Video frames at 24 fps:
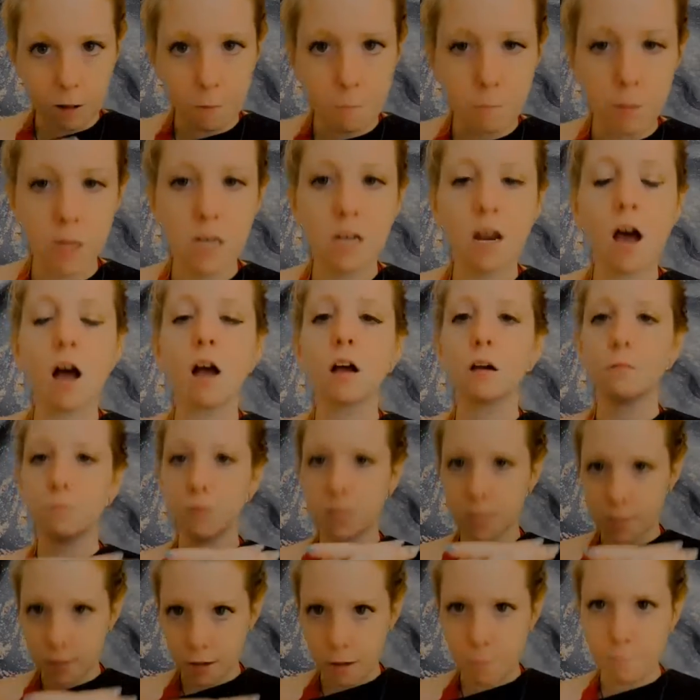
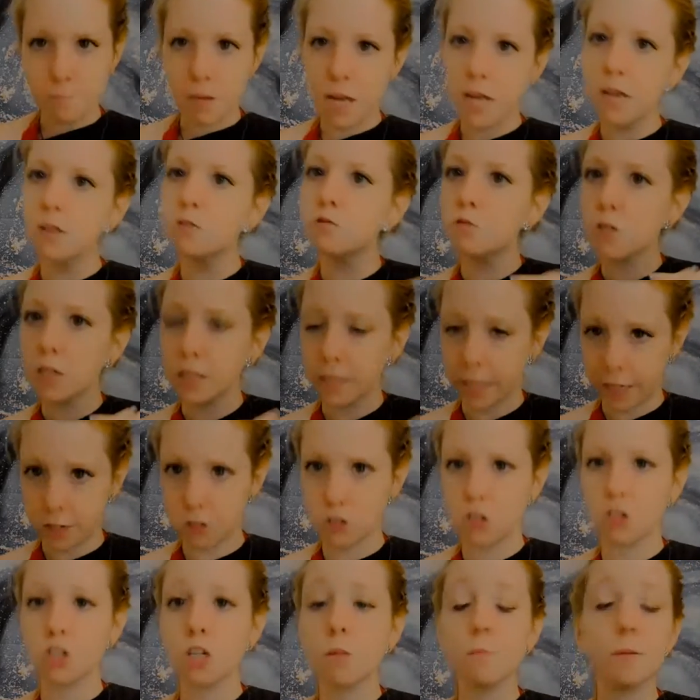monogamous committed
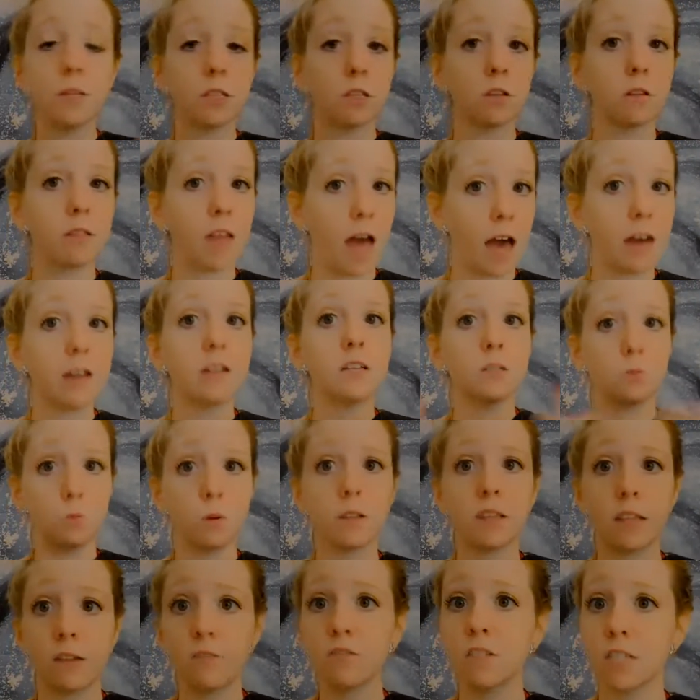relationship, and so that is
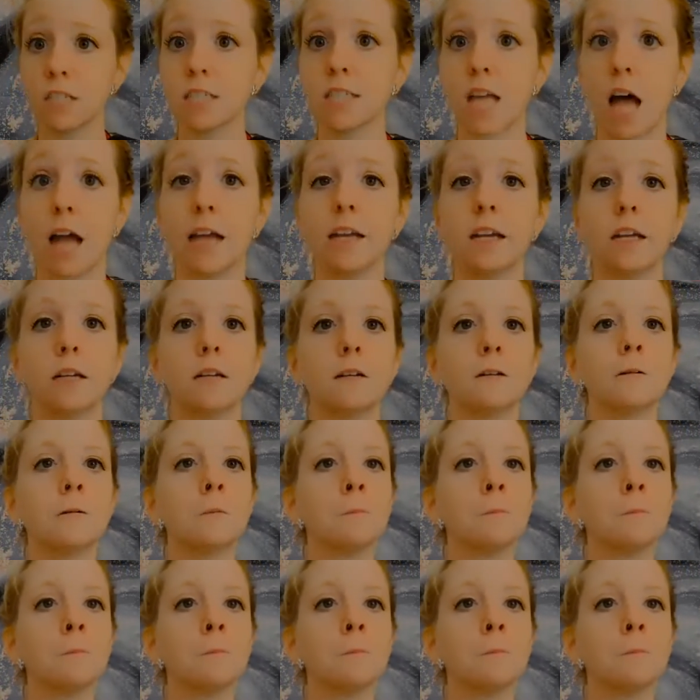what they've decided.